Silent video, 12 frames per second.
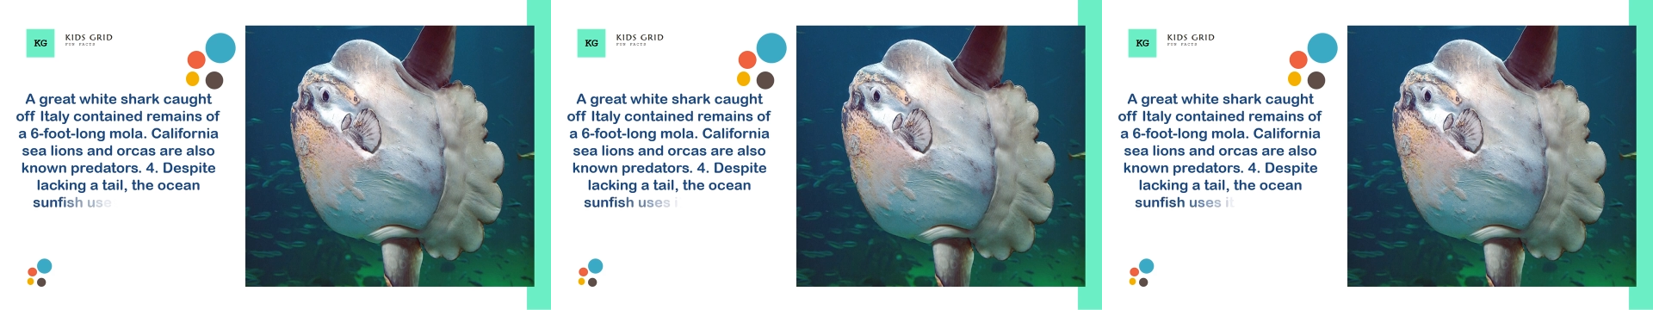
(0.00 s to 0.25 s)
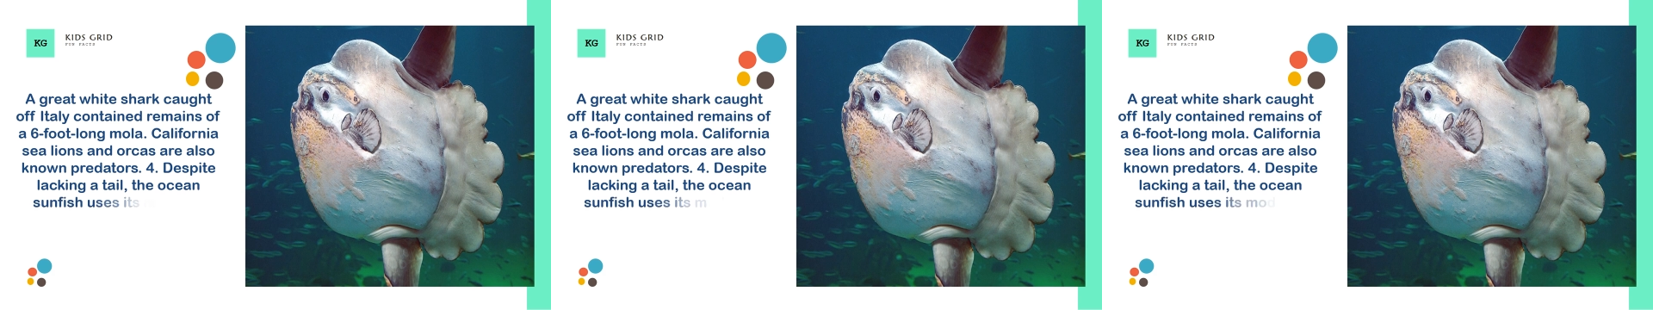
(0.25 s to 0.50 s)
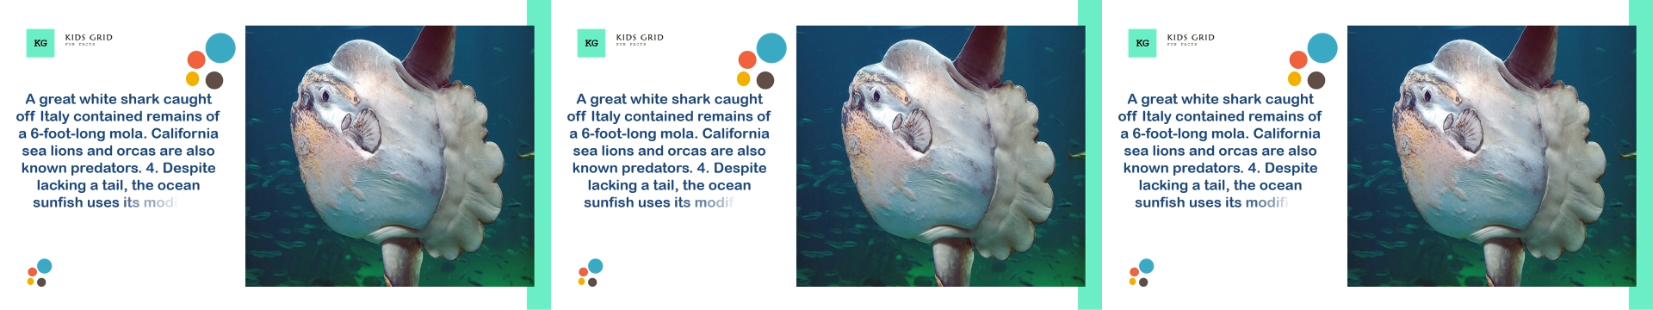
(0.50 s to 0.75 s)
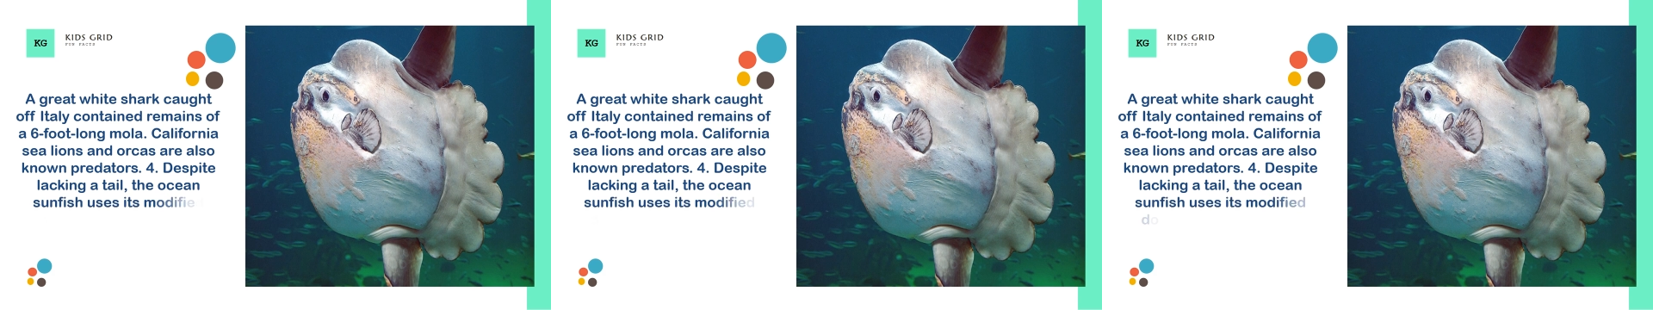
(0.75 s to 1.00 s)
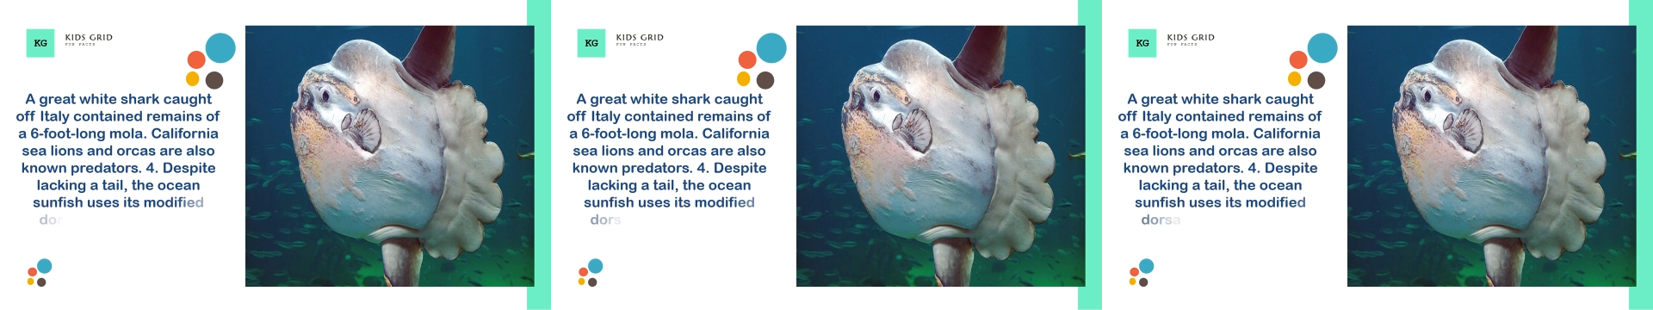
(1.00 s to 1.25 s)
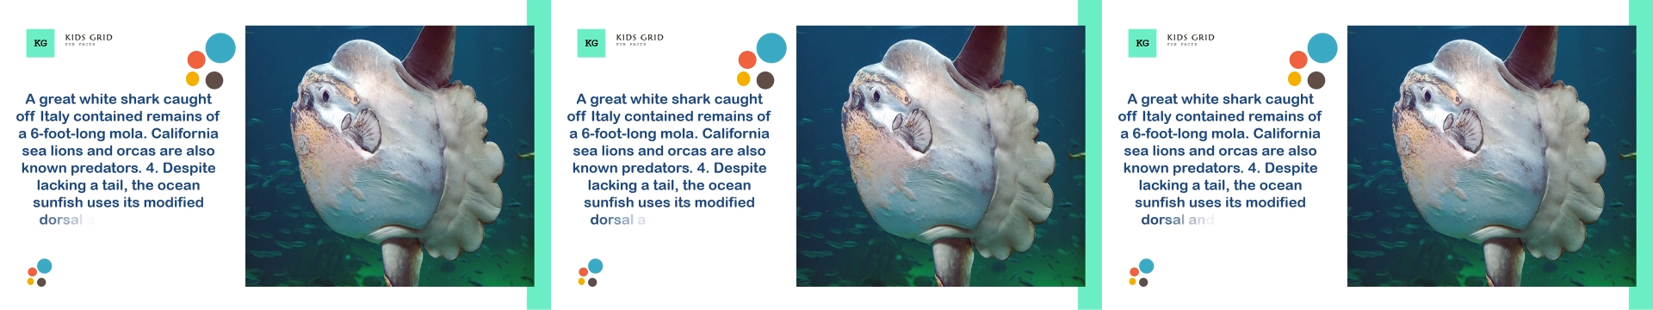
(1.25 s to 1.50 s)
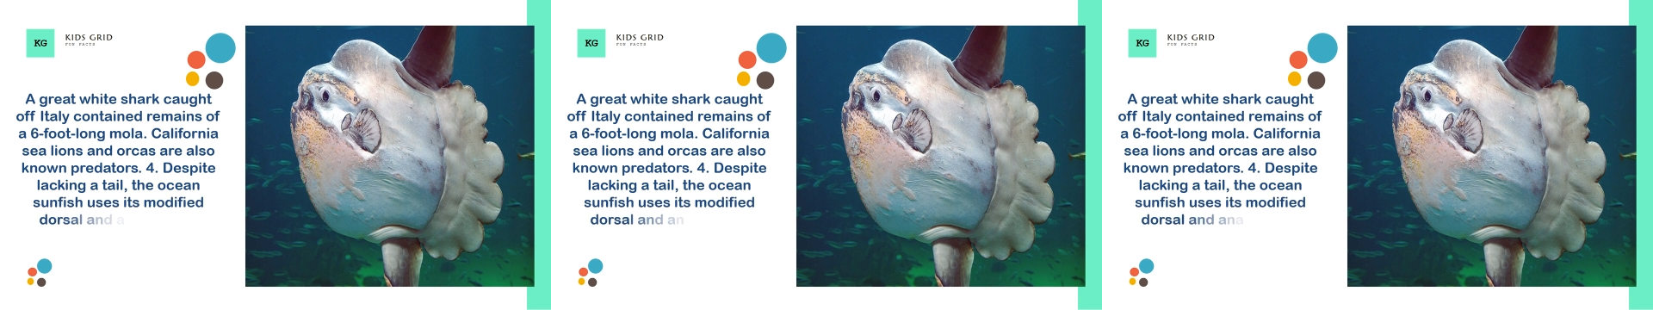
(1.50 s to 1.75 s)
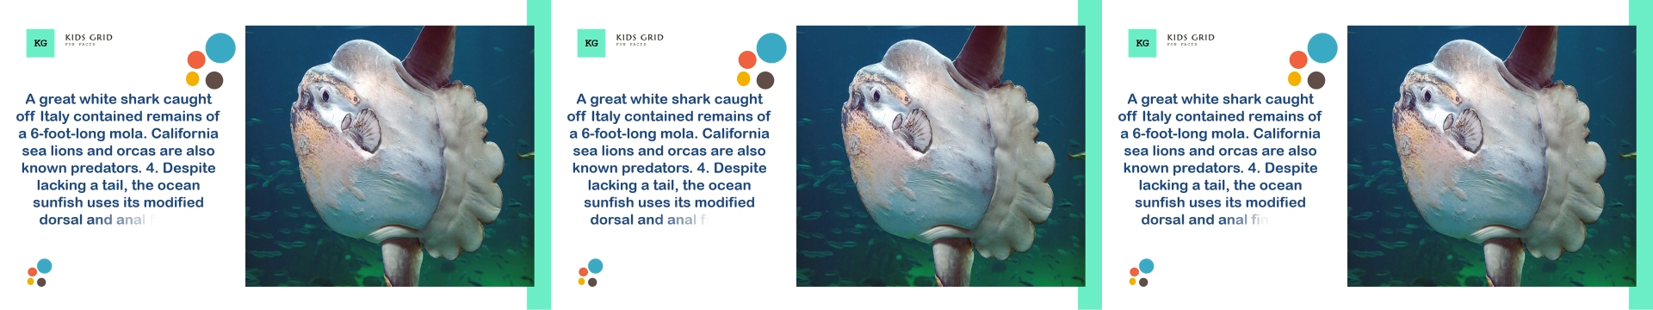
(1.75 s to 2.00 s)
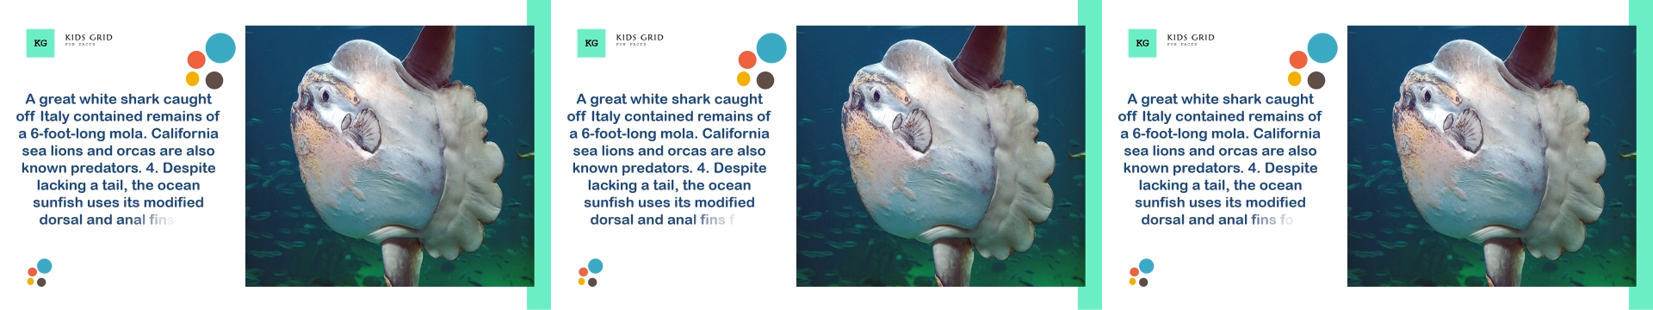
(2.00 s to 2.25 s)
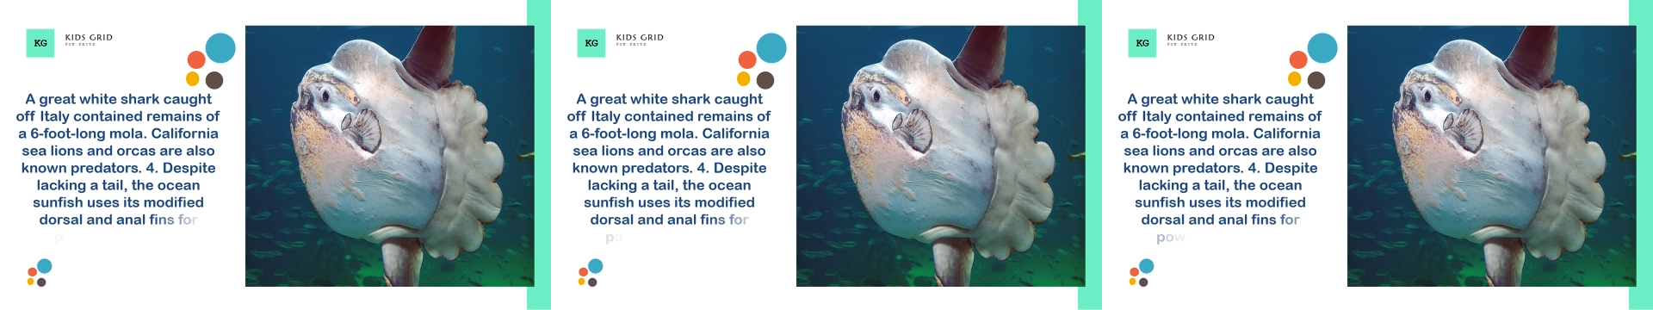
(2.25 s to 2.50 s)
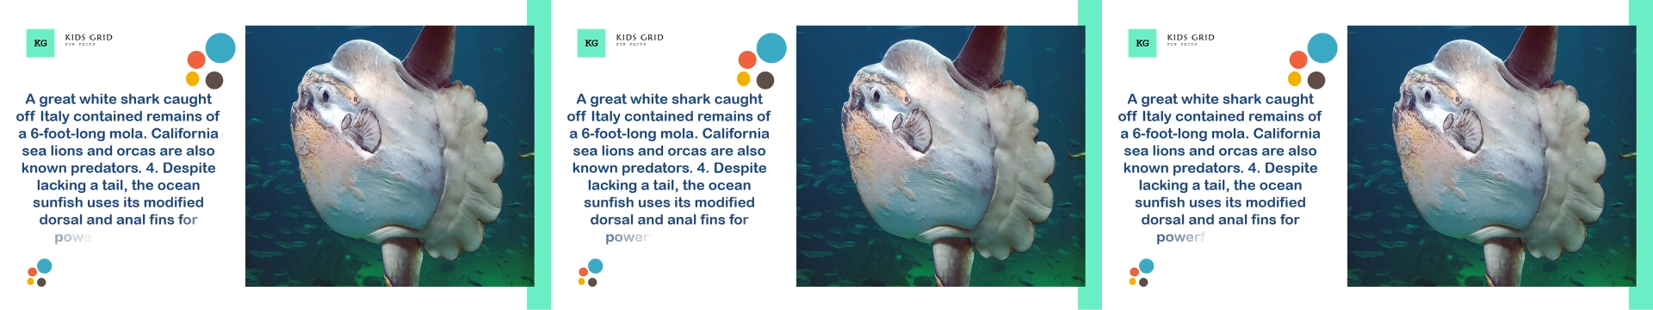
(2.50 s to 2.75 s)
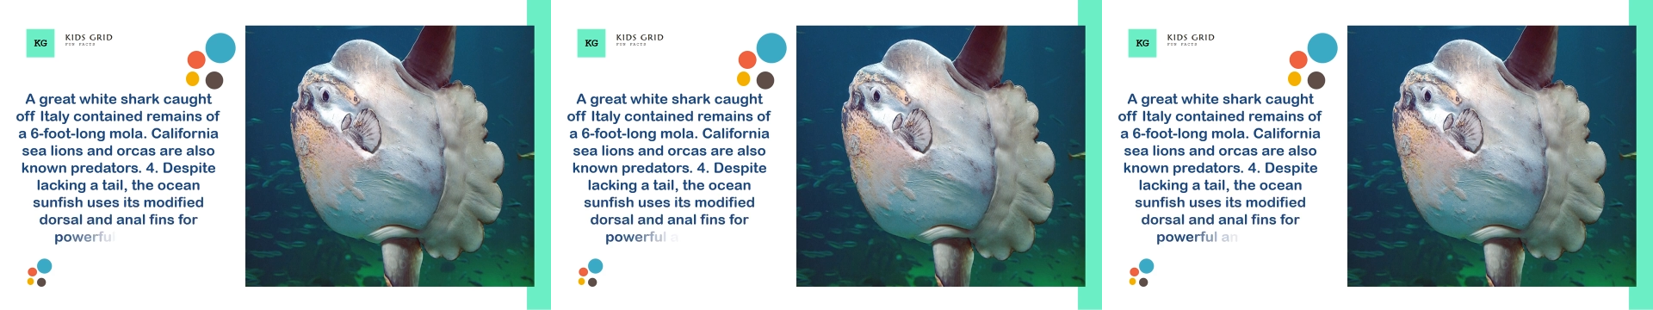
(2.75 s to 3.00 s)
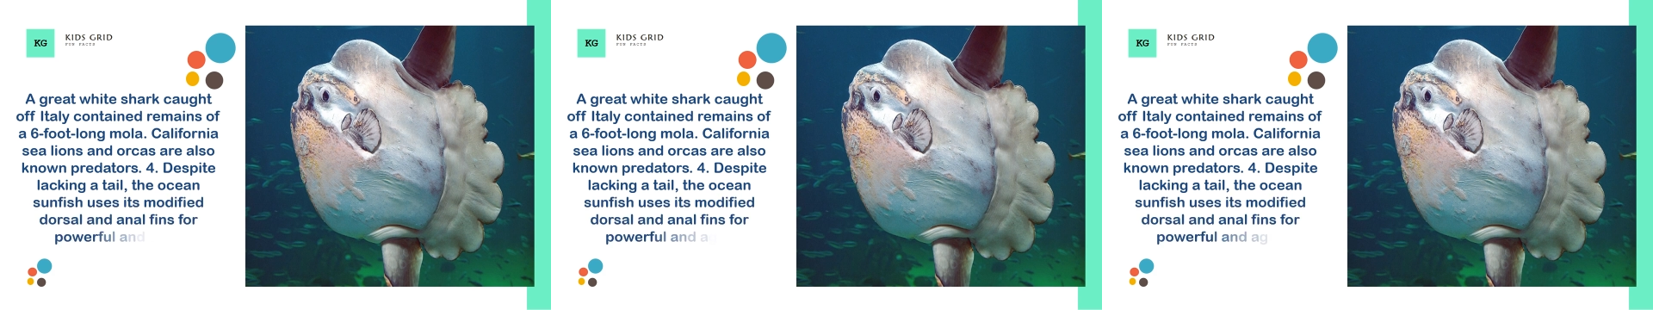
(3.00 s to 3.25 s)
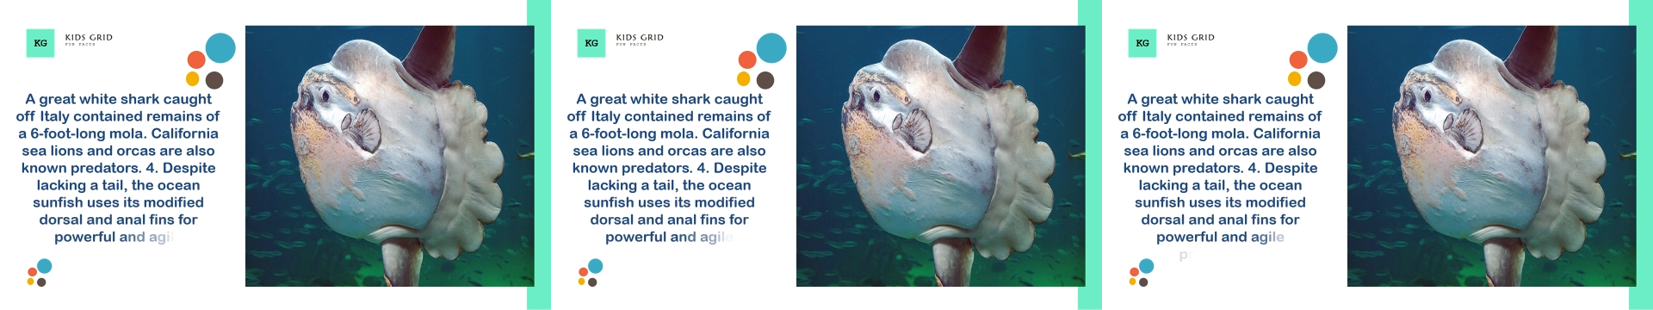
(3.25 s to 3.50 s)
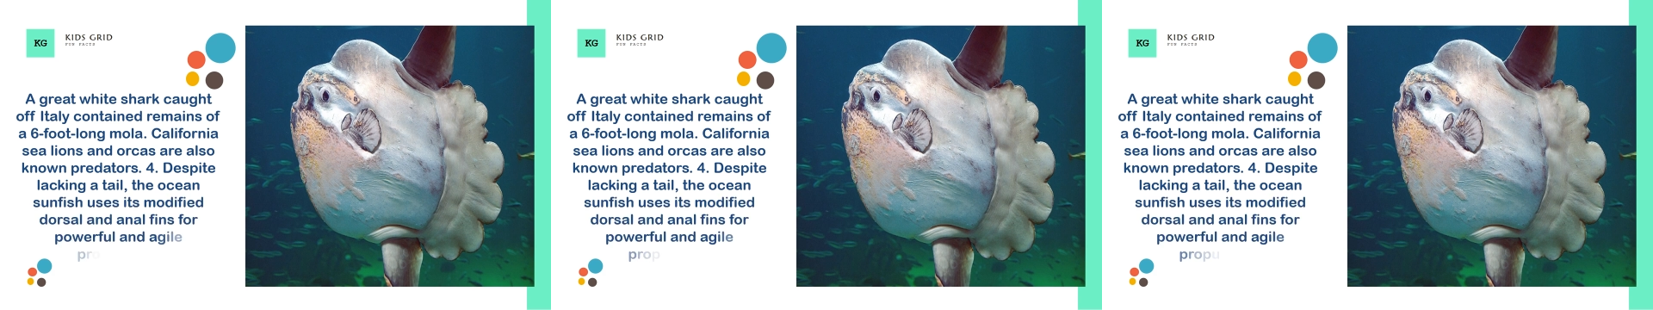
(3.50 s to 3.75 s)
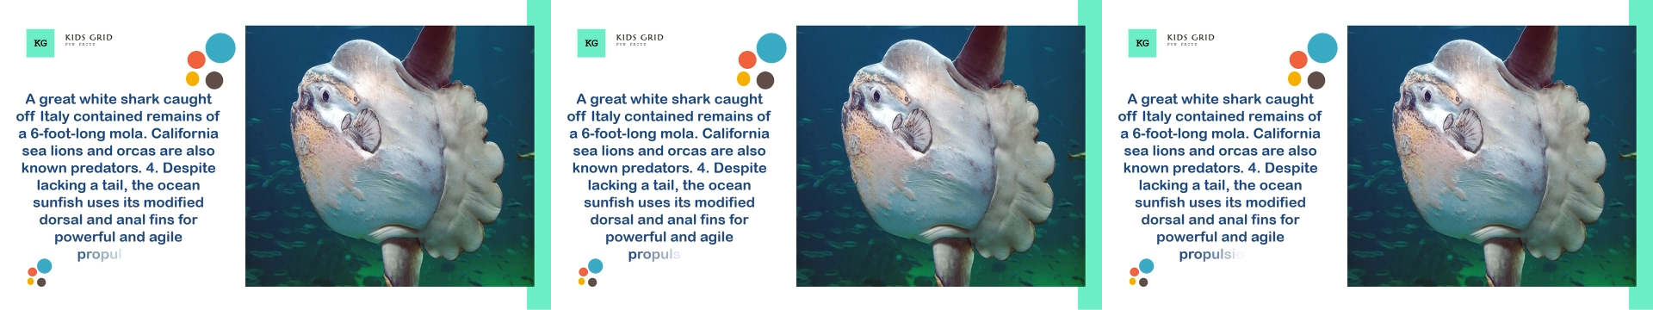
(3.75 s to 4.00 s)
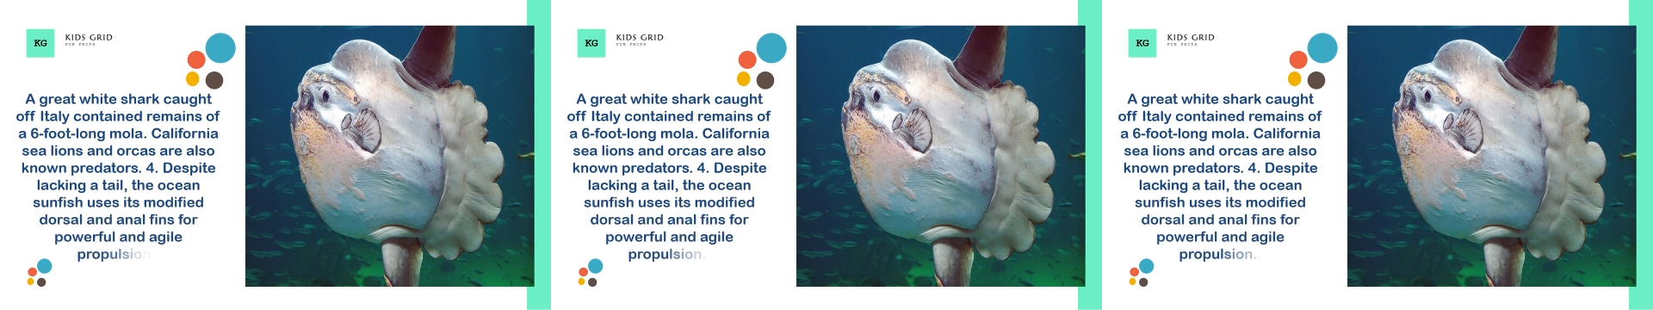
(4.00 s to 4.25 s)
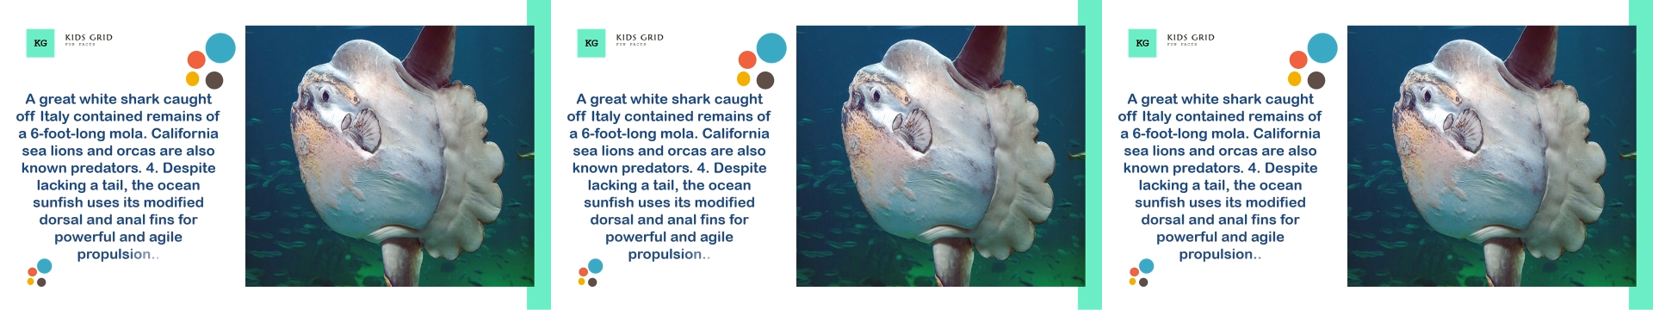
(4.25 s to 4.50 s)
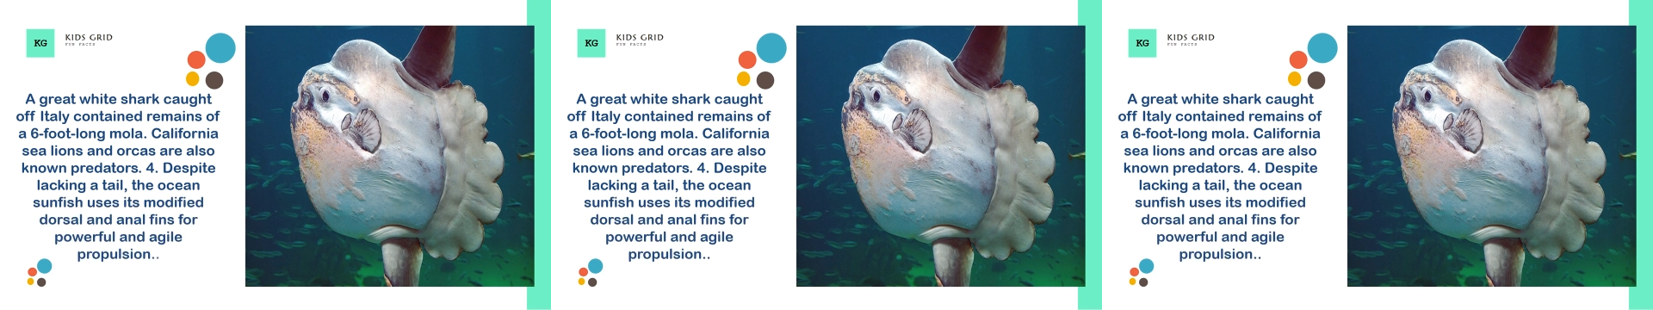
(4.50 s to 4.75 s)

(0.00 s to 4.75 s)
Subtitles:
[unreadable: no face in view]